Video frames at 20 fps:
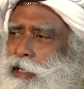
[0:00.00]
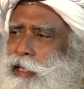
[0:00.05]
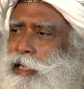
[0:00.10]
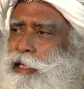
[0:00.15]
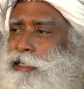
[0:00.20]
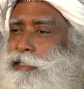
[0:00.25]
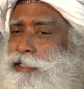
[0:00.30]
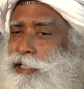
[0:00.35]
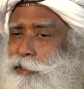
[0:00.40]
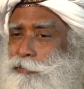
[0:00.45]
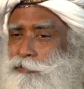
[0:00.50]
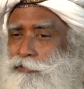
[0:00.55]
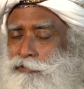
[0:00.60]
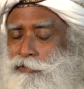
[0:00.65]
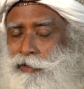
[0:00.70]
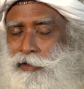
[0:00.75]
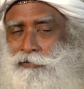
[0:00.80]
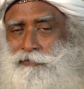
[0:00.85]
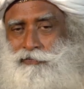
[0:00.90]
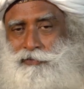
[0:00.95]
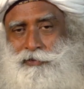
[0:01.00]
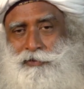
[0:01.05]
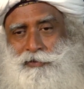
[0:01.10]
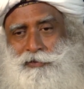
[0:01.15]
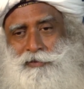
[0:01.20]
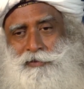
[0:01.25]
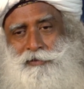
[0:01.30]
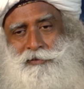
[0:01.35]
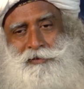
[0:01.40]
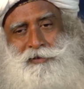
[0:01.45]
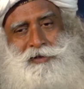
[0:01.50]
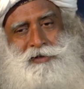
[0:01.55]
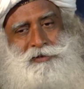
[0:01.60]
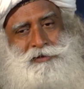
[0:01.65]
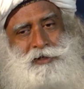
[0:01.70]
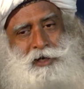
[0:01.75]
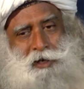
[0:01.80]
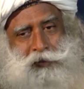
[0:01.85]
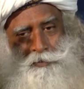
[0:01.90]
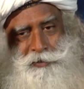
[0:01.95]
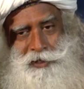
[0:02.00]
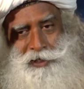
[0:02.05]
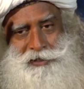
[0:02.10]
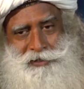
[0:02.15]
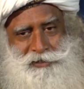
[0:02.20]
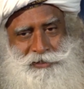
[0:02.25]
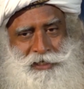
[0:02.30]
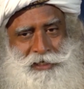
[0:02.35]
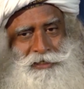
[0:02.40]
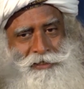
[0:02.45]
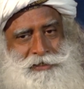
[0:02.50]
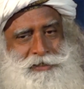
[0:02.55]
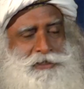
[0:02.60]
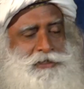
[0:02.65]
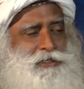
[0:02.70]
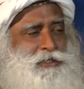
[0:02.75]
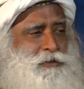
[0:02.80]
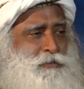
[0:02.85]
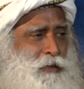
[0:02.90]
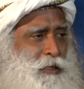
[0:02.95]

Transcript: except for a few top-notch scientists